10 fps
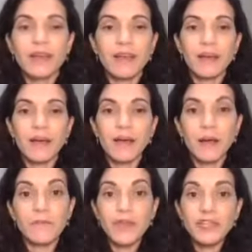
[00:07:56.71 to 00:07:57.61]

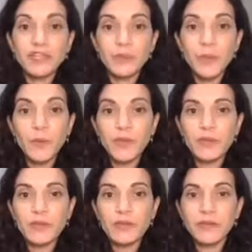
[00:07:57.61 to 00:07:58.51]
a vegetable
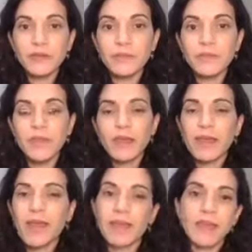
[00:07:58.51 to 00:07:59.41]
peeler,
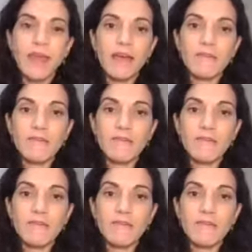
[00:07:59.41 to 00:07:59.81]
and they have